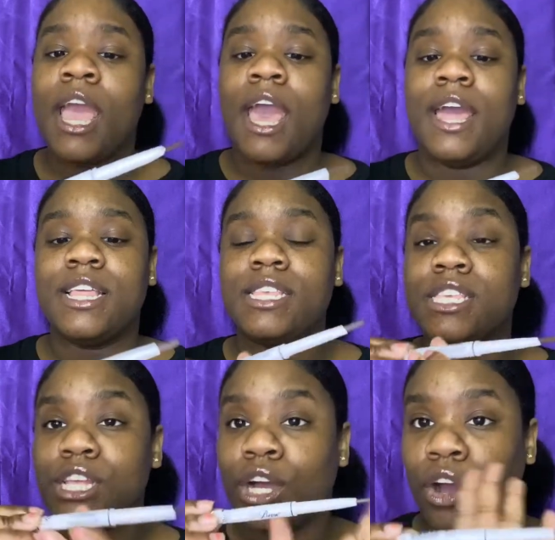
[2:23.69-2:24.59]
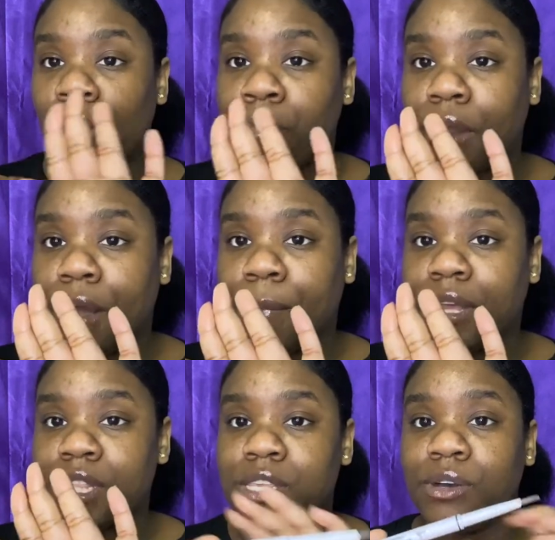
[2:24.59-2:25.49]
And this is the Gold Brown
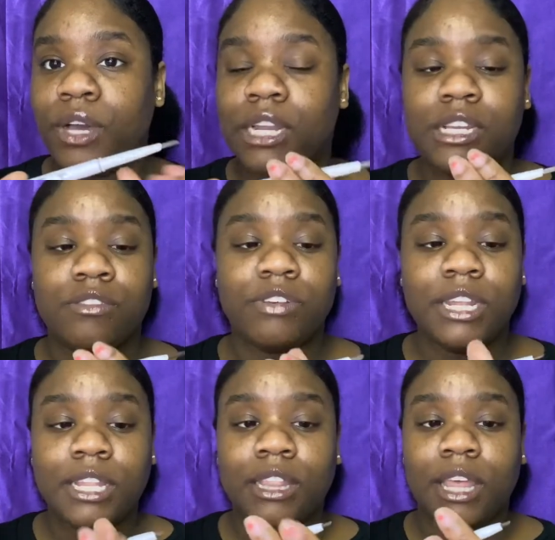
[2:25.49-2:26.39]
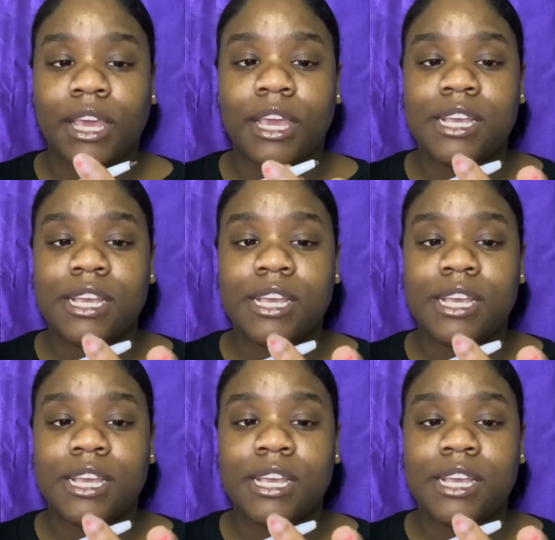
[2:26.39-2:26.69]
pencil, and it's really thick.